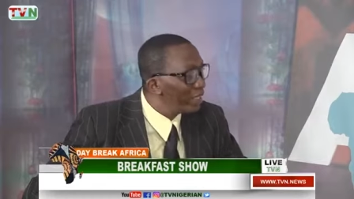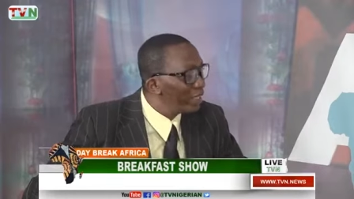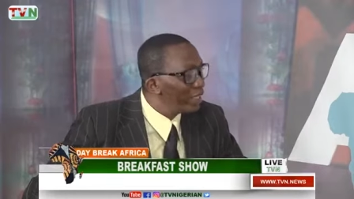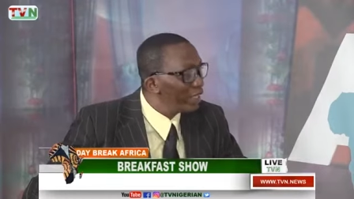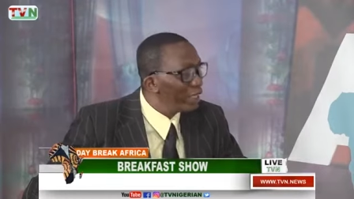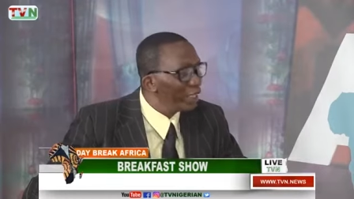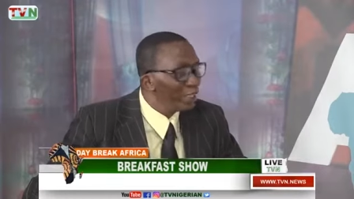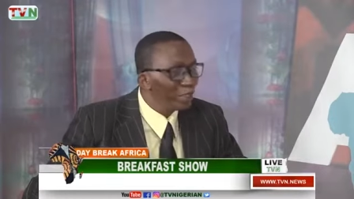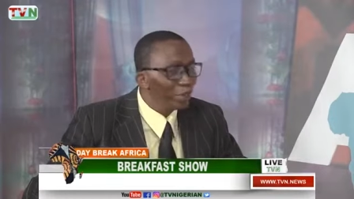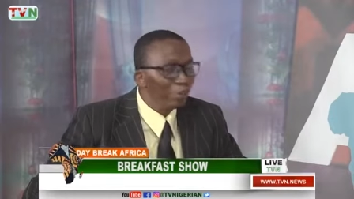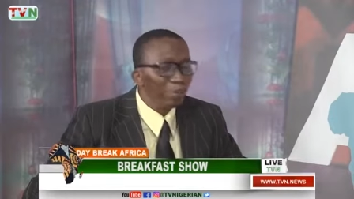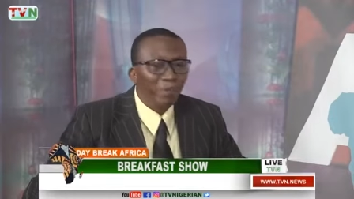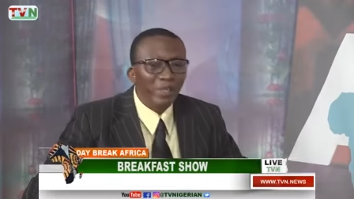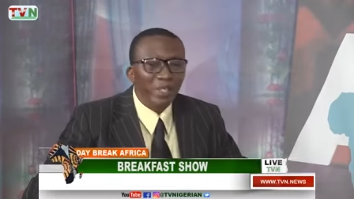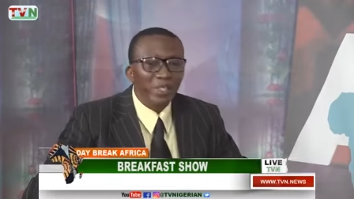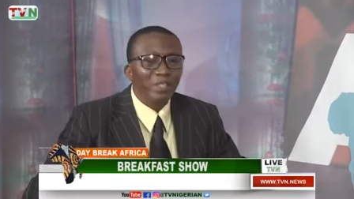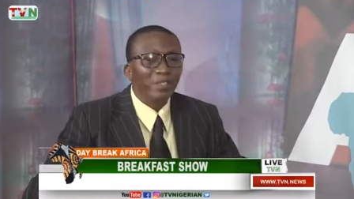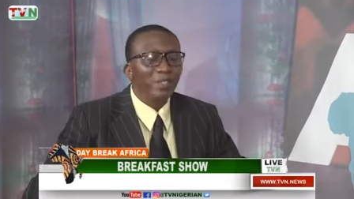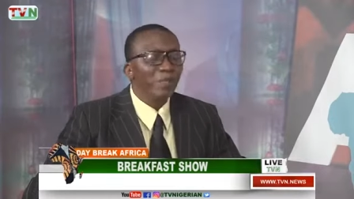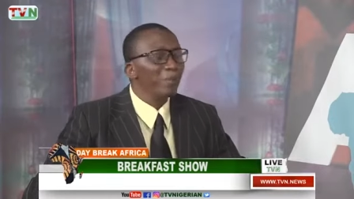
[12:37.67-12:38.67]
This right.
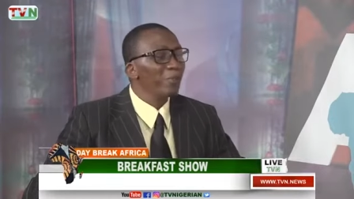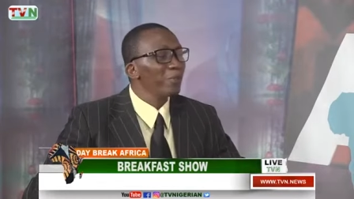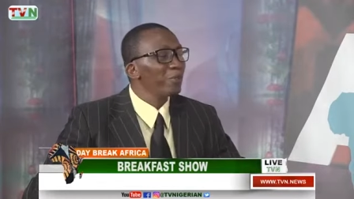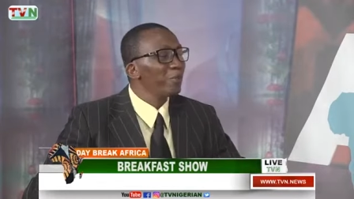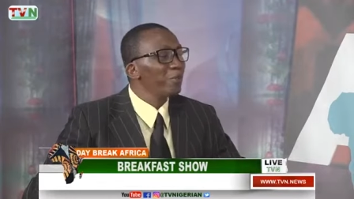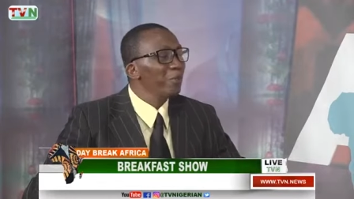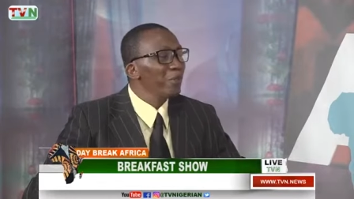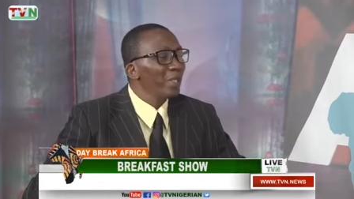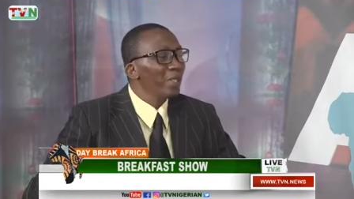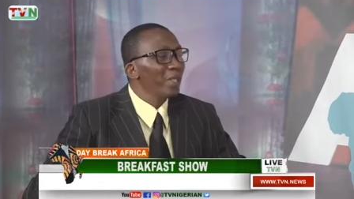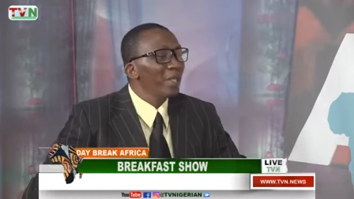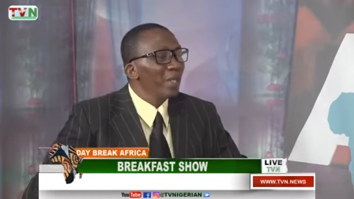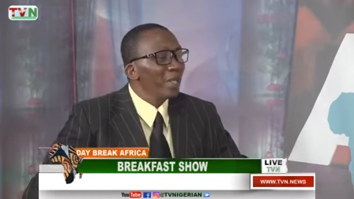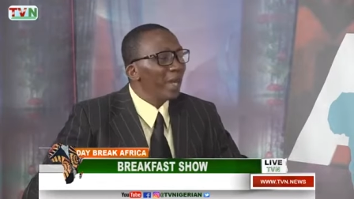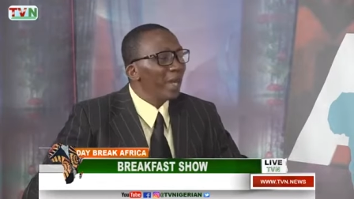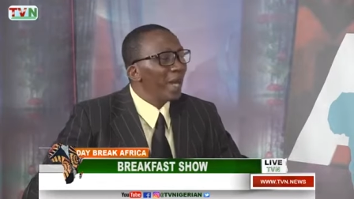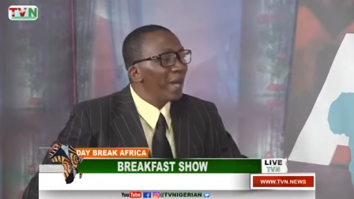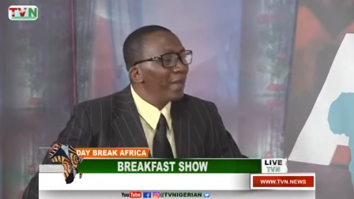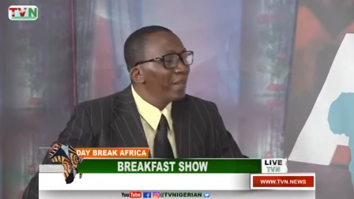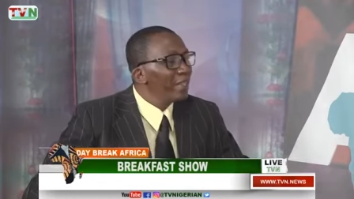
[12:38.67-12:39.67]
police is supposed to be
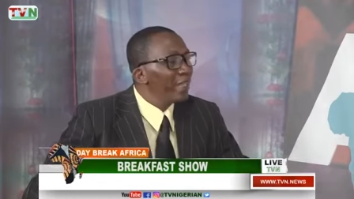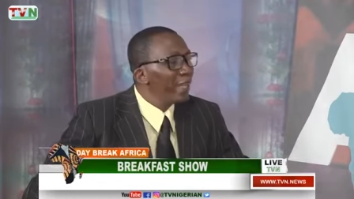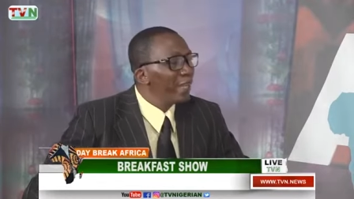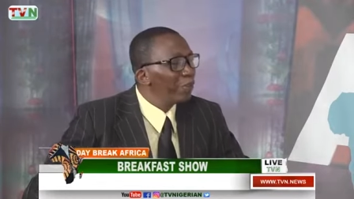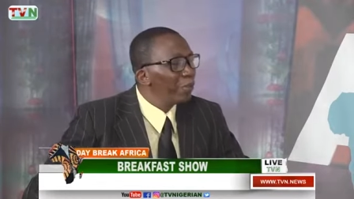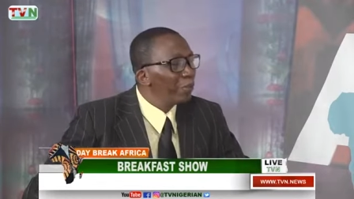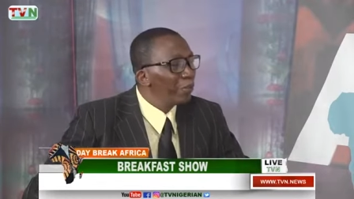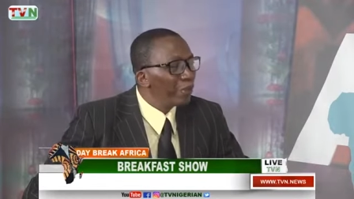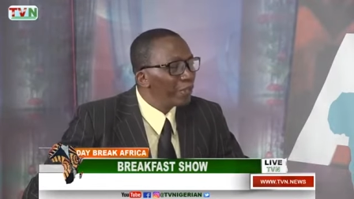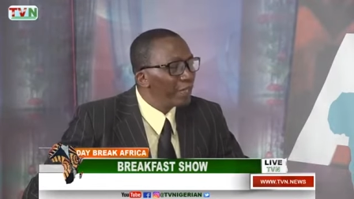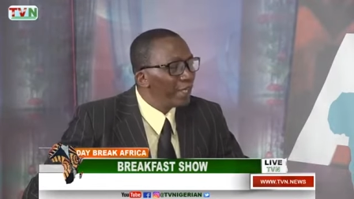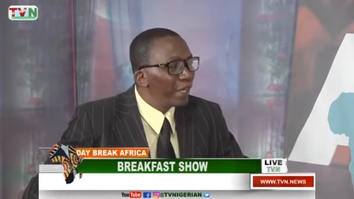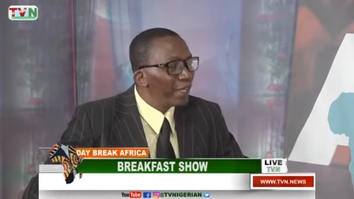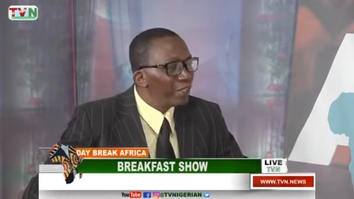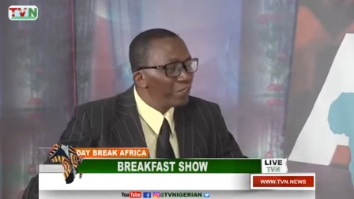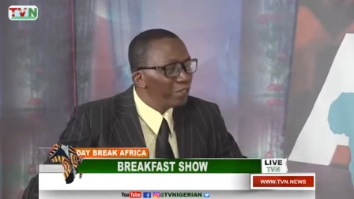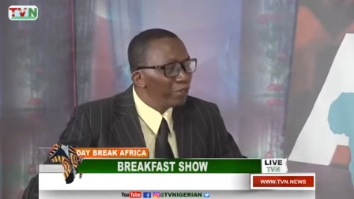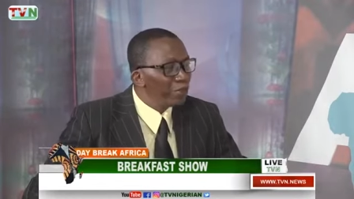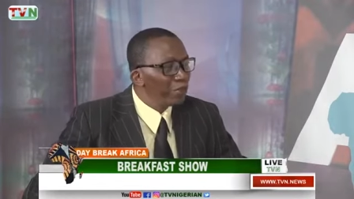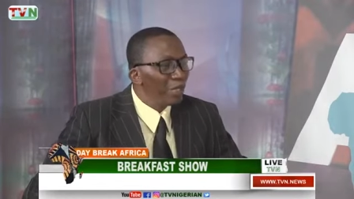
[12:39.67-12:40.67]
out there to
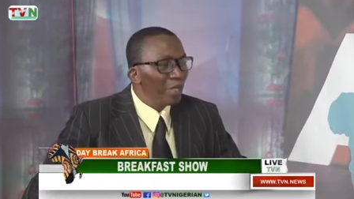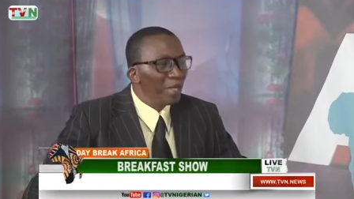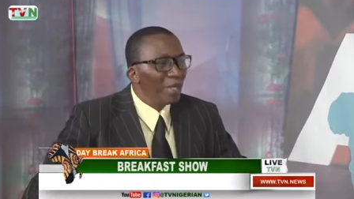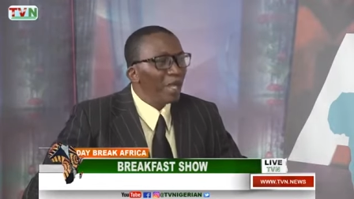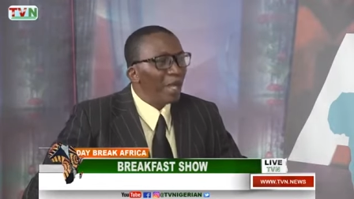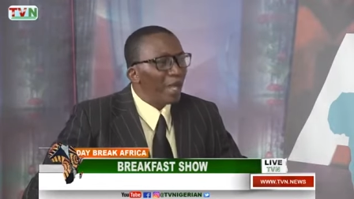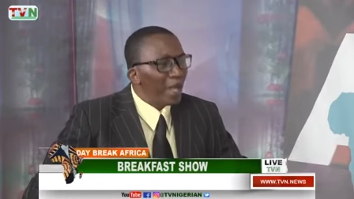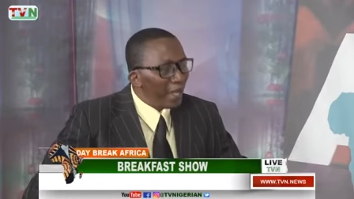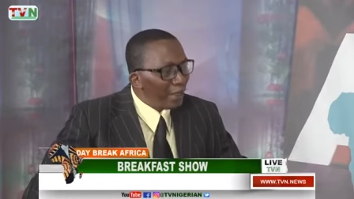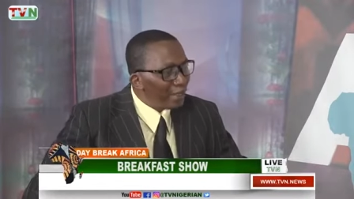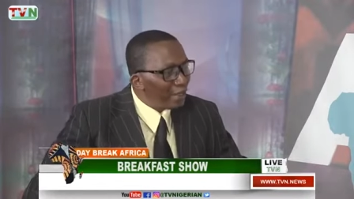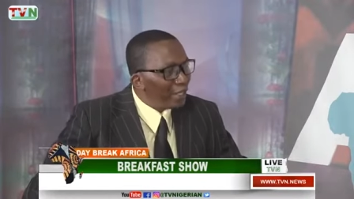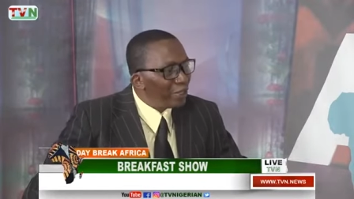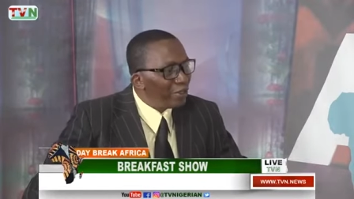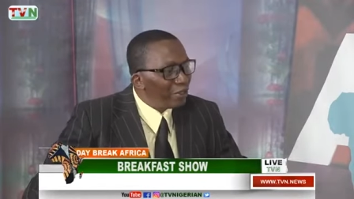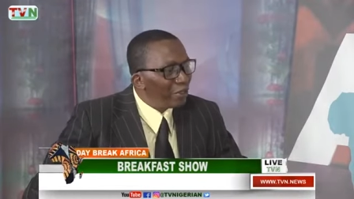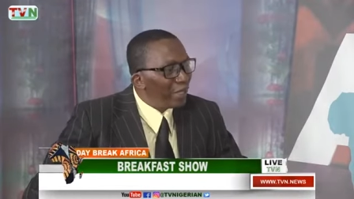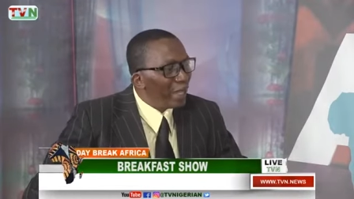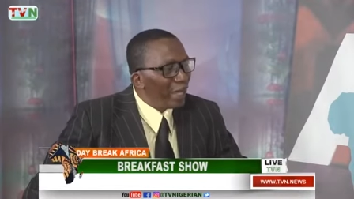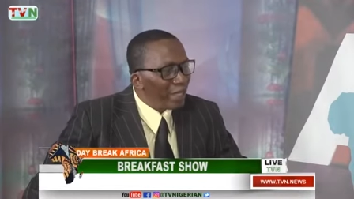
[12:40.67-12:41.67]
protect you, right. out there
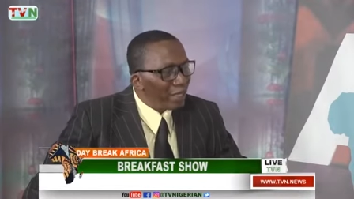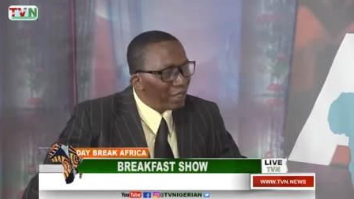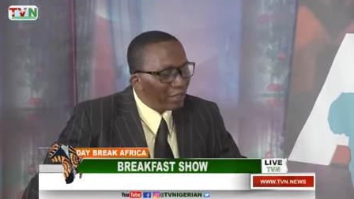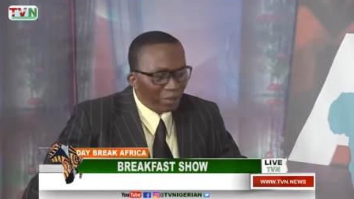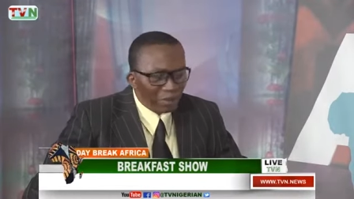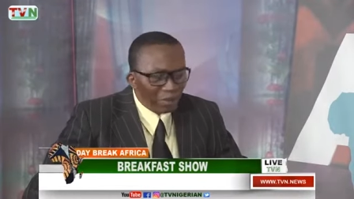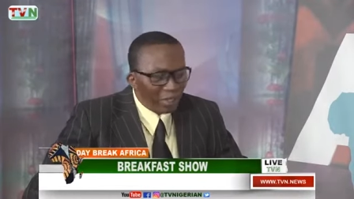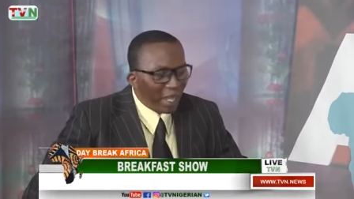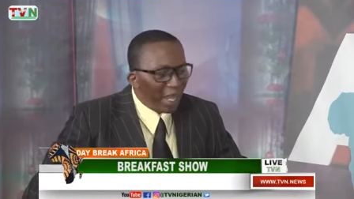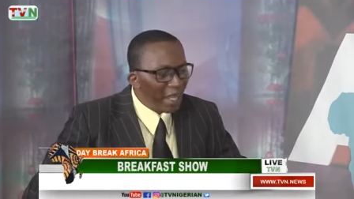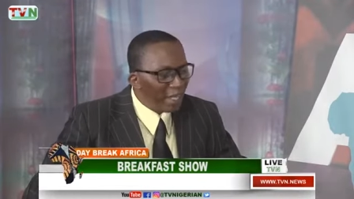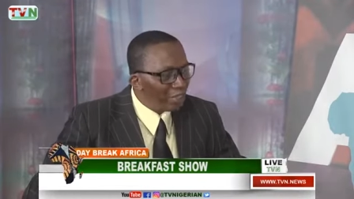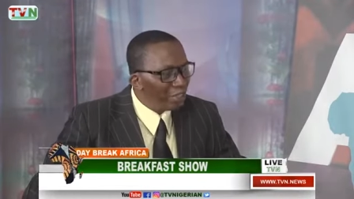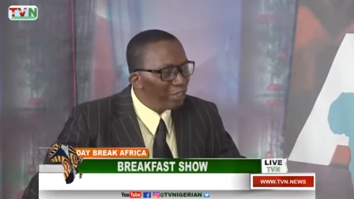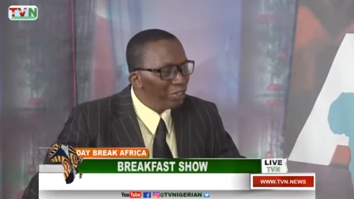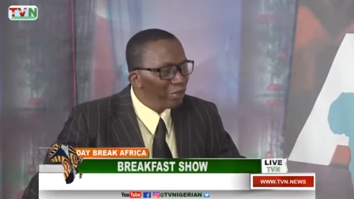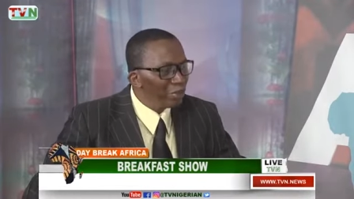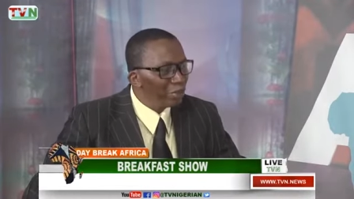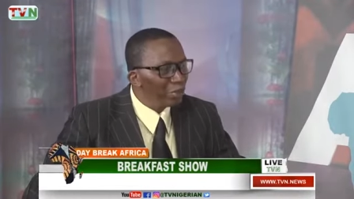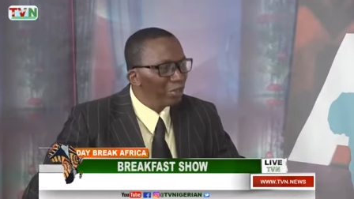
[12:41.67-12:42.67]
to get to guard
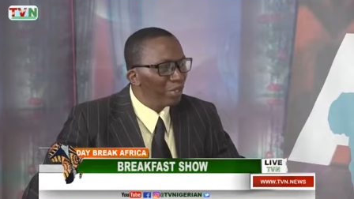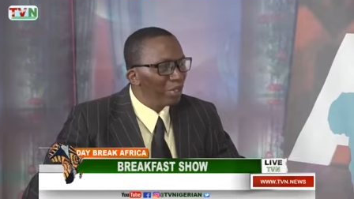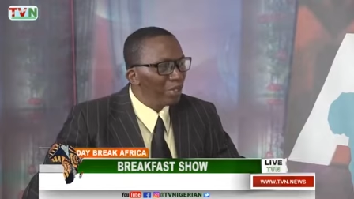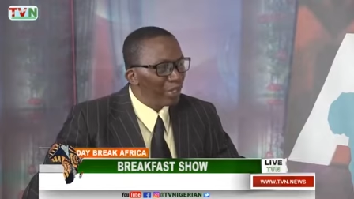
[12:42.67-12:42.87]
you.